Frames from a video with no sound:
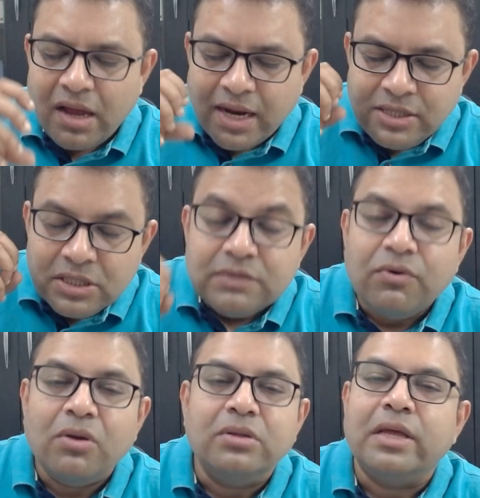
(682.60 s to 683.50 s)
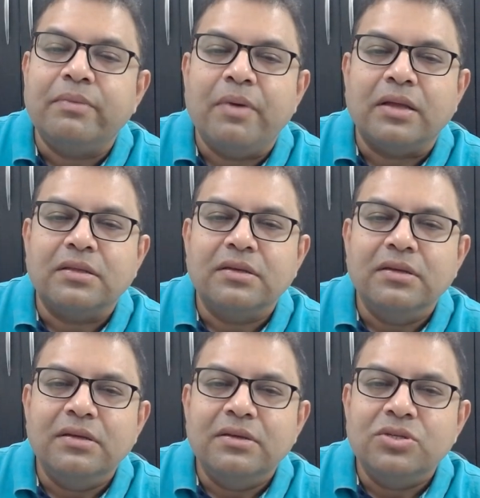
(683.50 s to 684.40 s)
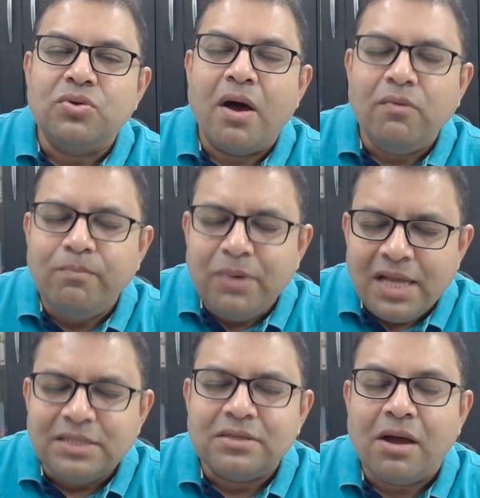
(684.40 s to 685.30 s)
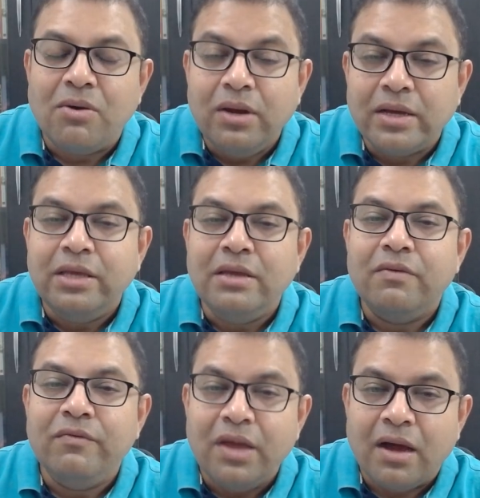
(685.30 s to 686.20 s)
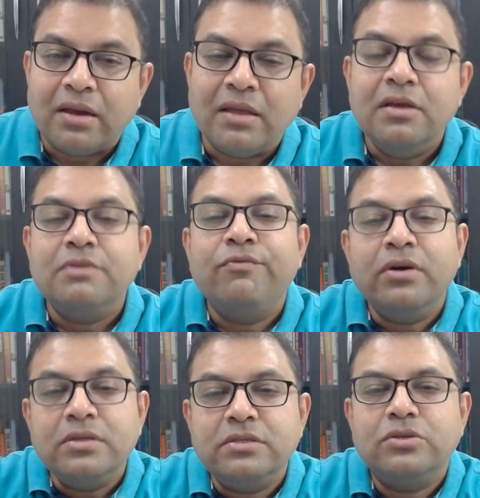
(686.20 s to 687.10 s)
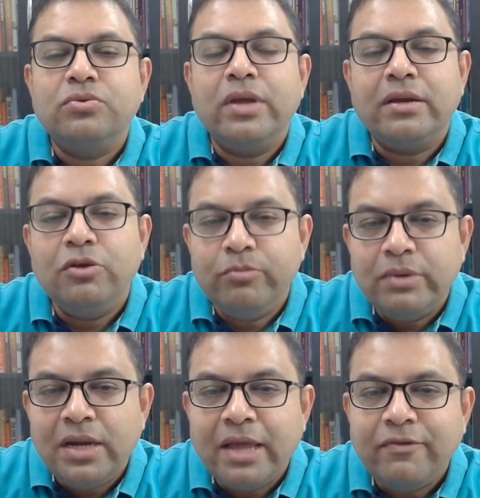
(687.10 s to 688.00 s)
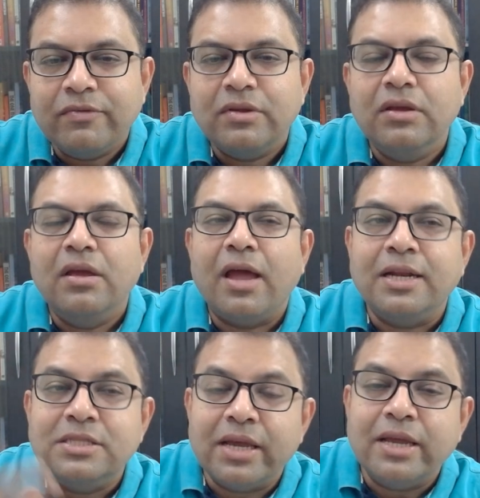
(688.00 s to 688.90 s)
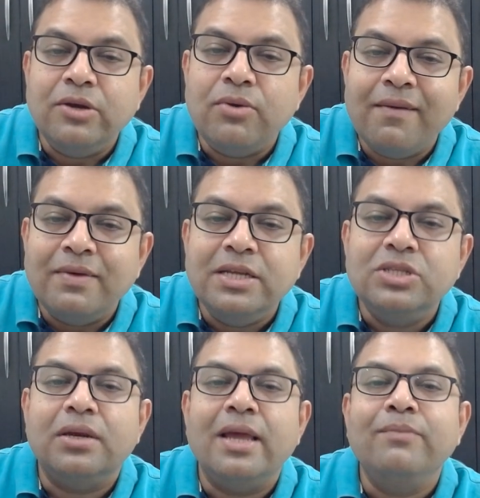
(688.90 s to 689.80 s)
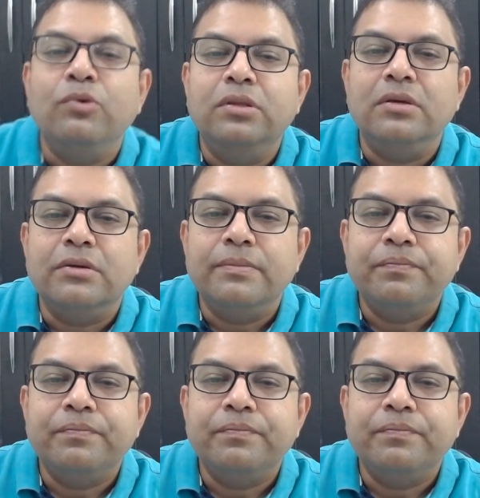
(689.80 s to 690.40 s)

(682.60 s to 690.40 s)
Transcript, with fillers: and just follow that path so how blessed how lucky we are first to get a human life and second to have a teacher like buddha